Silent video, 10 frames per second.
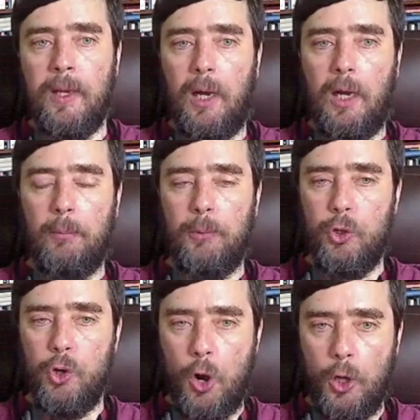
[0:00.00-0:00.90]
um,
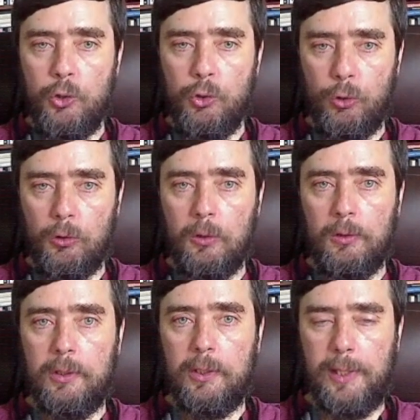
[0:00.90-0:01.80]
non-neural
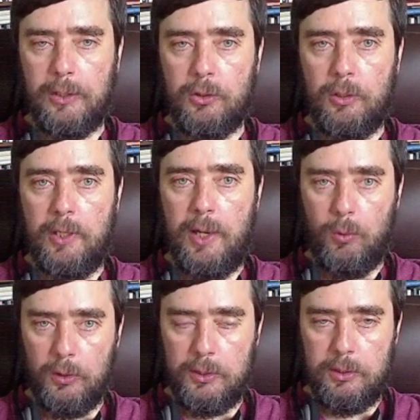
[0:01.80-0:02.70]
electric
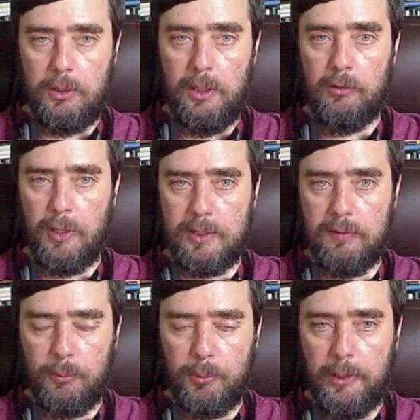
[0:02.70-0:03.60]
networks in the rest
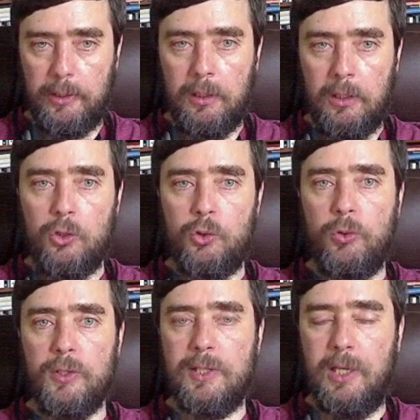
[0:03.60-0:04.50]
of the body do
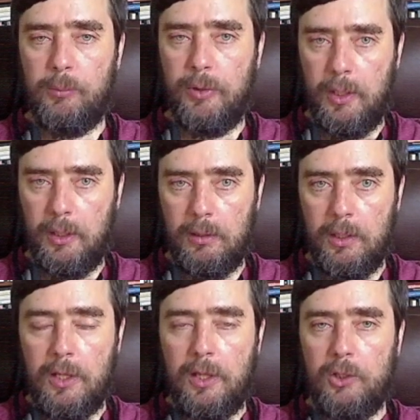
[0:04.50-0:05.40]
the same thing.
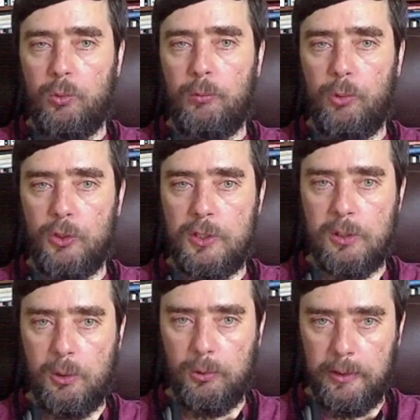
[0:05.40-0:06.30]
They do it more
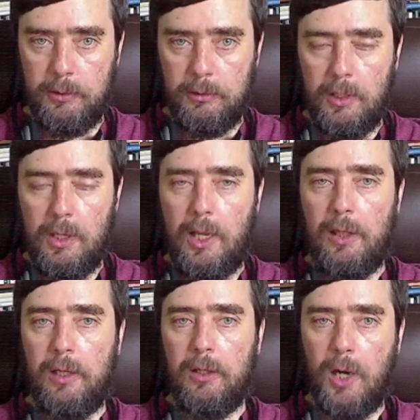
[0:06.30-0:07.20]
slowly.
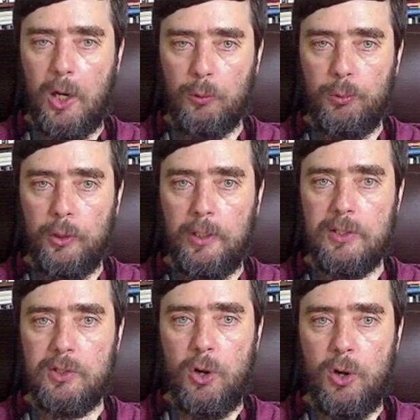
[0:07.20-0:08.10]
And their output
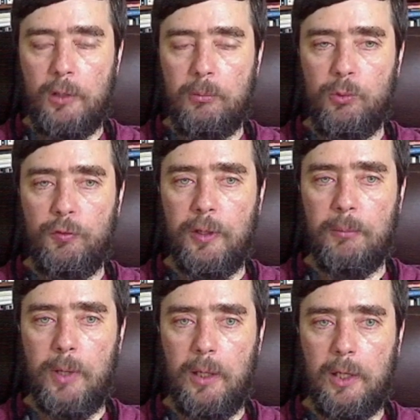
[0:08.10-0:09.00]
is not moving,
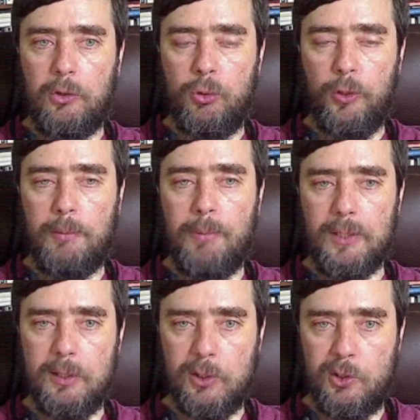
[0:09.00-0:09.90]
uh, controlling
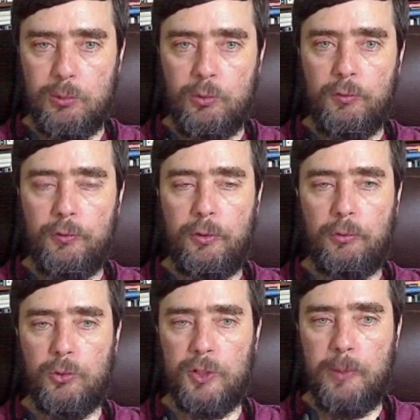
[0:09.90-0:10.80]
muscles to move
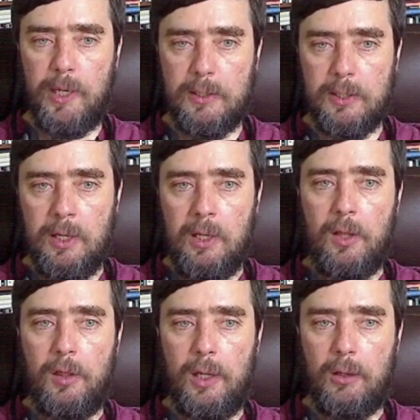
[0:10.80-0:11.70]
through space.
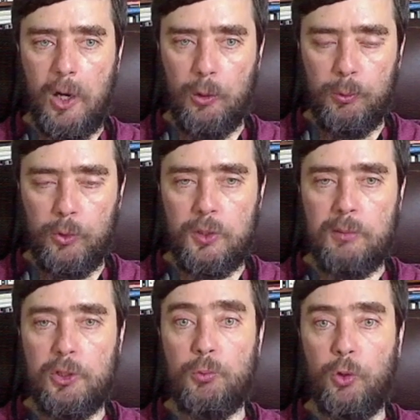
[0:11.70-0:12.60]
Their output, which is
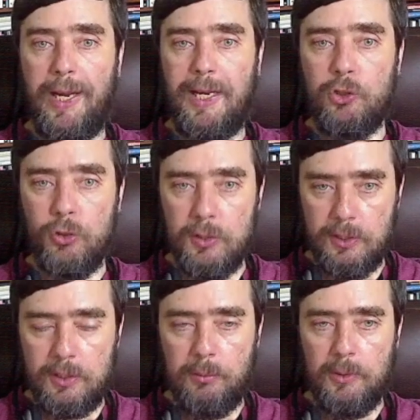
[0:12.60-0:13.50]
a much more ancient
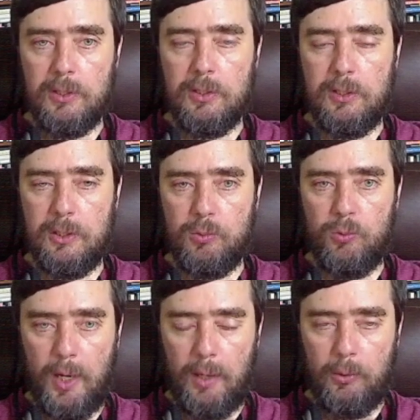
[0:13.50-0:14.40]
system, this is this is
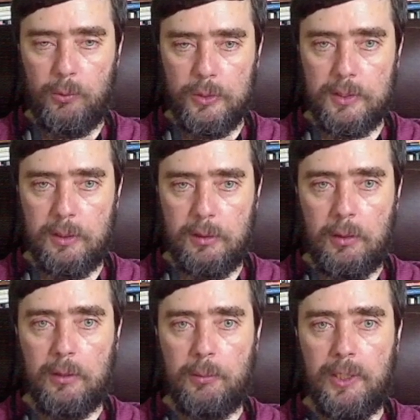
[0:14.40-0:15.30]
how it was at the
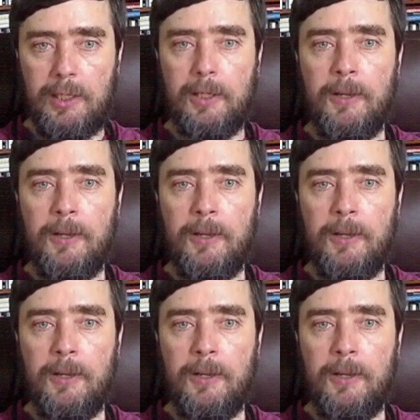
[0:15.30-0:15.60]
at the beginning.